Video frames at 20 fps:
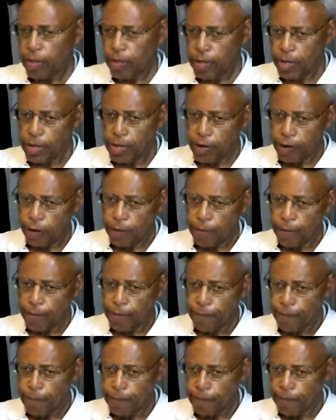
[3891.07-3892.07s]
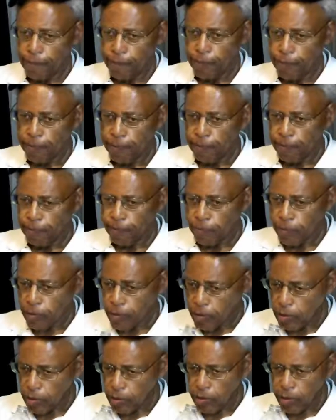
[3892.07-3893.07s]
thing here.
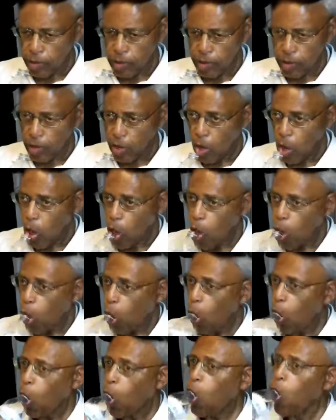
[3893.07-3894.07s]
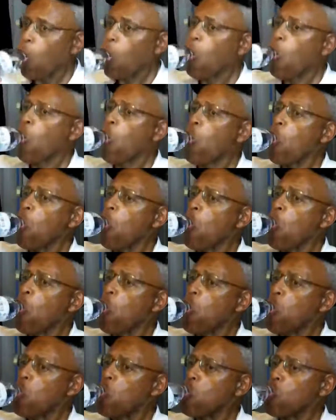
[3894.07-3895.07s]
So I'm, I'm looking for
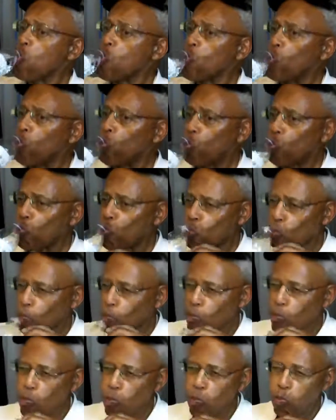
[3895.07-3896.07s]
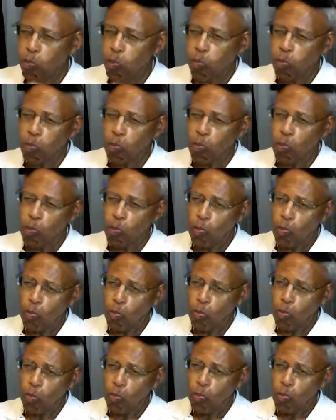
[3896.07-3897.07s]
a an, a
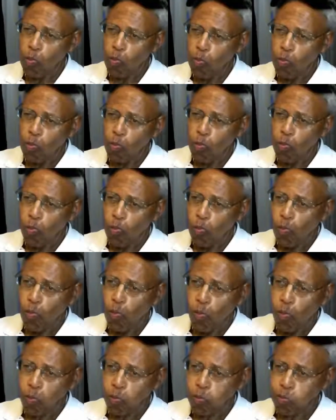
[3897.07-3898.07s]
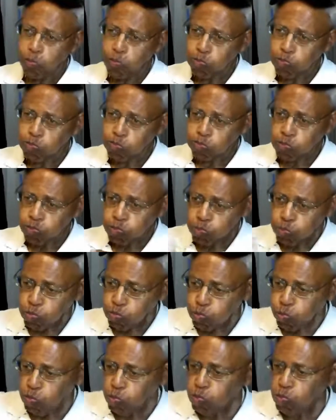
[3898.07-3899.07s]
an attribute, a
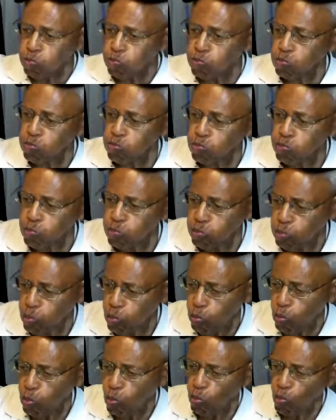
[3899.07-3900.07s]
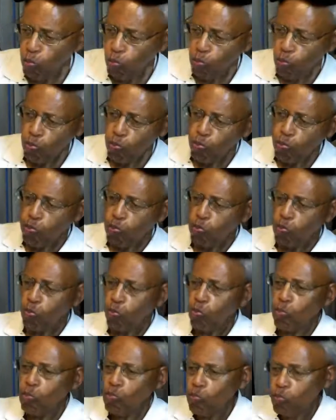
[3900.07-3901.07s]
declaration,
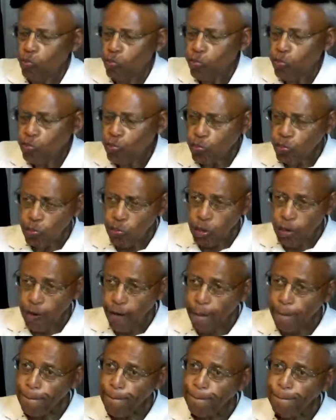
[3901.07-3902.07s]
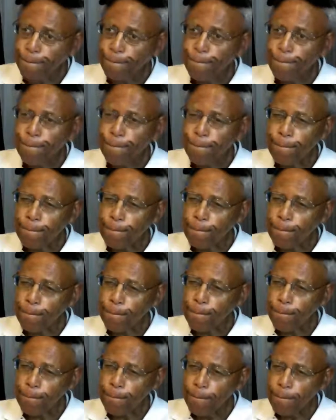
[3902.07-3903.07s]
a recognition of
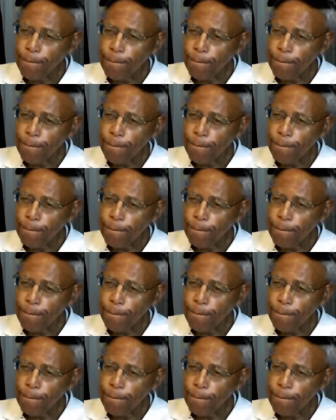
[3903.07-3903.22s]
Paul